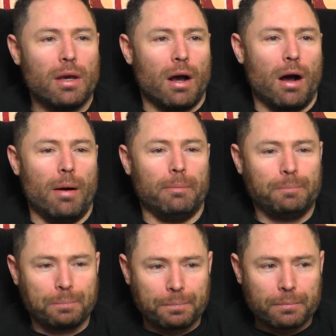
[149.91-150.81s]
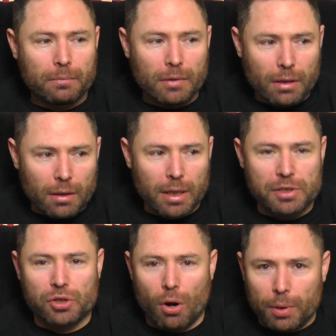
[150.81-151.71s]
Let's
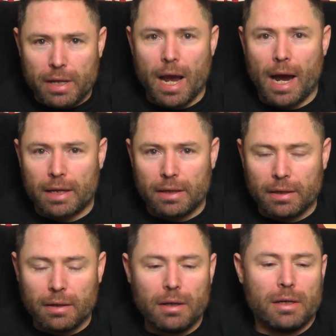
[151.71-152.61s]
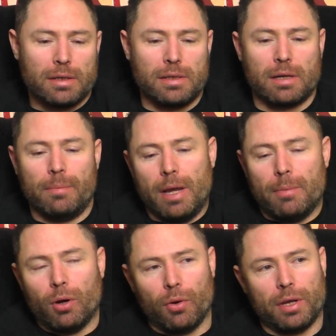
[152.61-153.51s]
start with the acting, since I'm
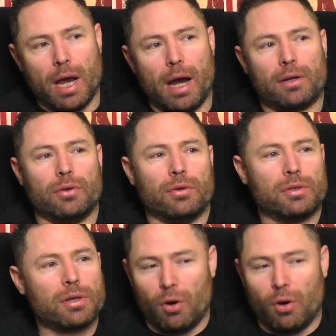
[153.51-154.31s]
naming all the actors.